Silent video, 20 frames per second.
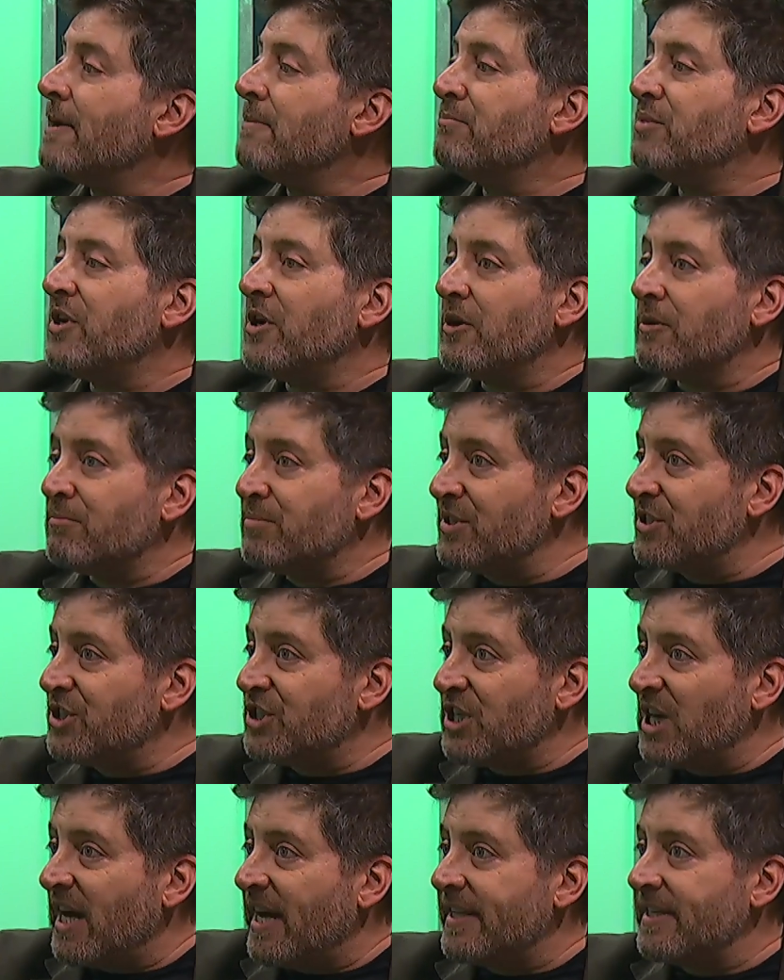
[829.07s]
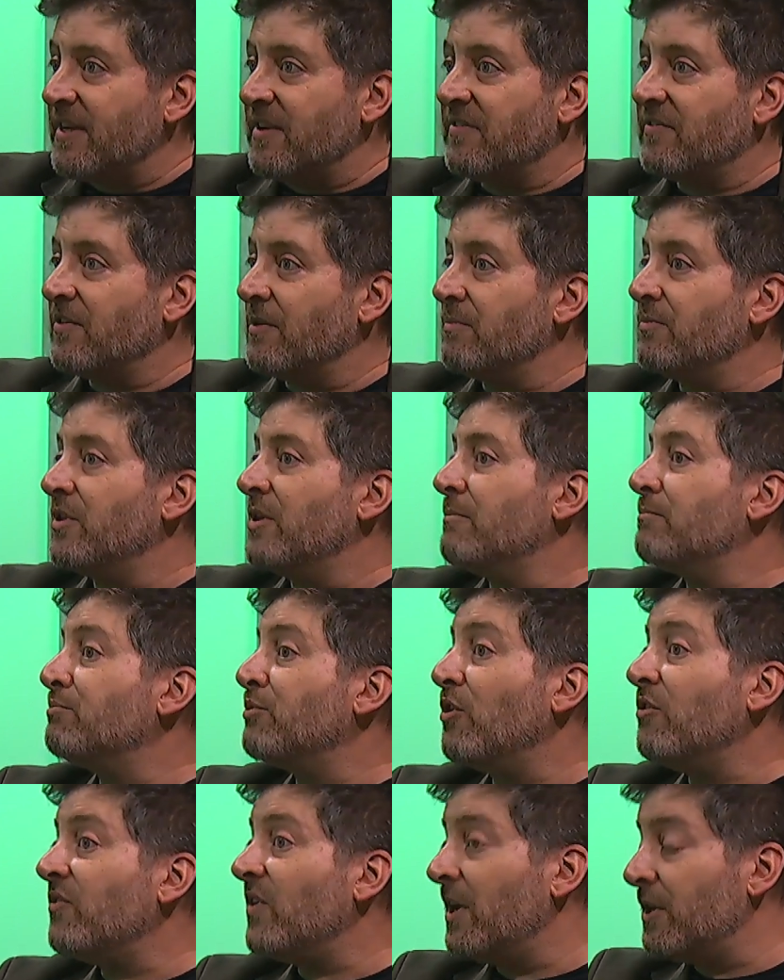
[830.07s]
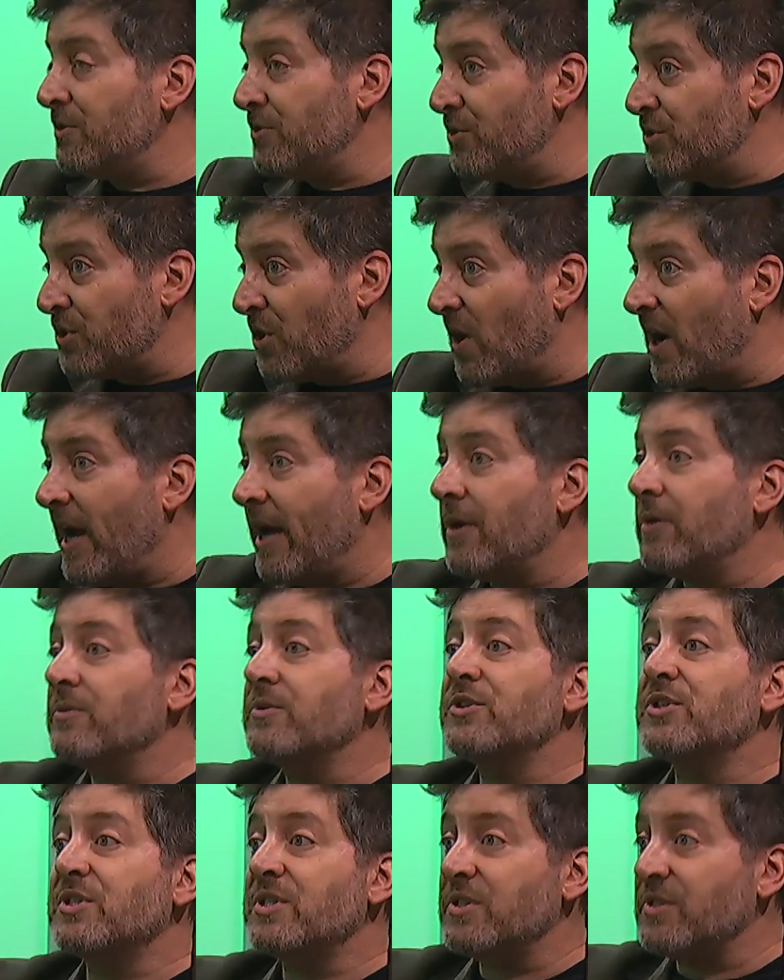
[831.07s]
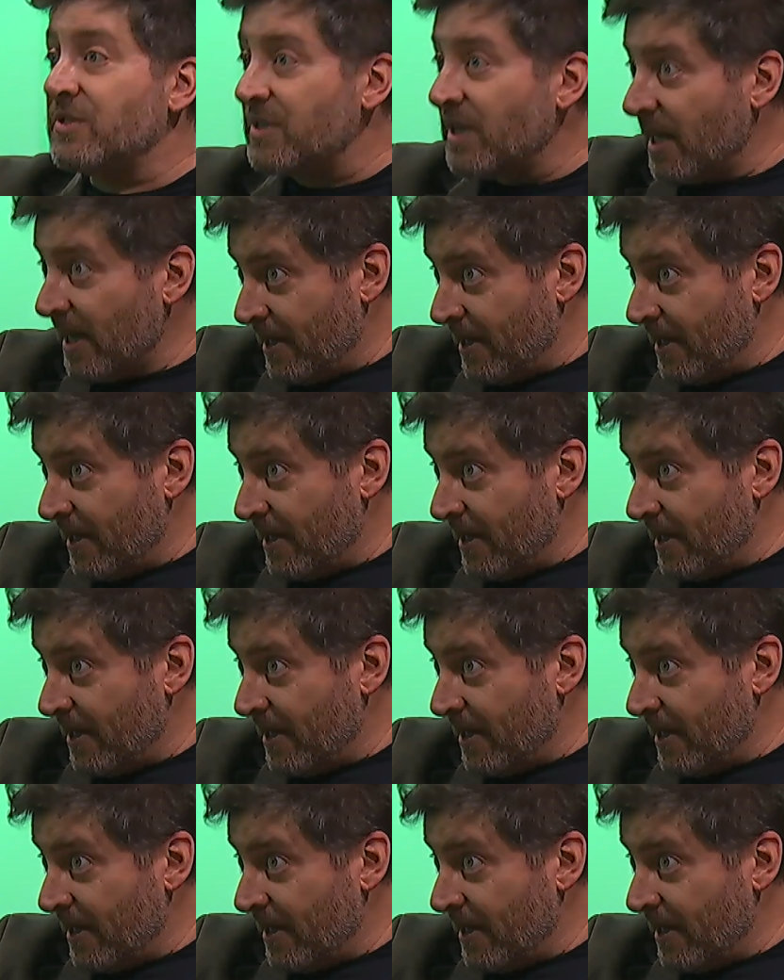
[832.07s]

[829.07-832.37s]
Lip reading: Pierre Bajani from the Profile News Ohio, which does